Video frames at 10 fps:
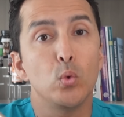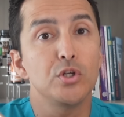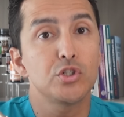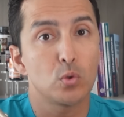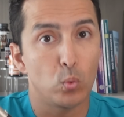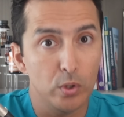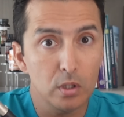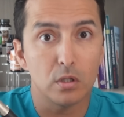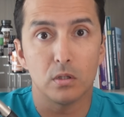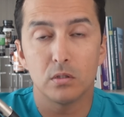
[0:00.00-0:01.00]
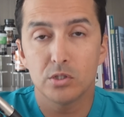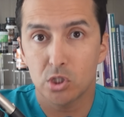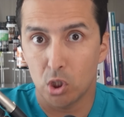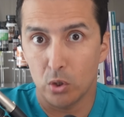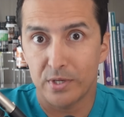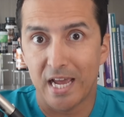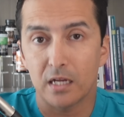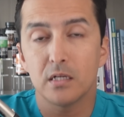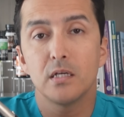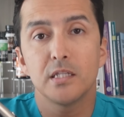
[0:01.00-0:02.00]
which will slow
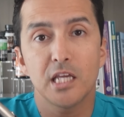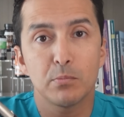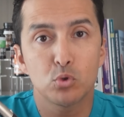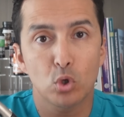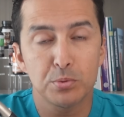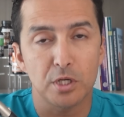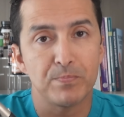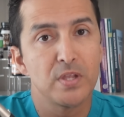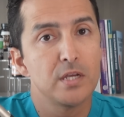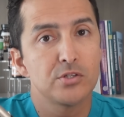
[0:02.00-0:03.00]
down the absorption.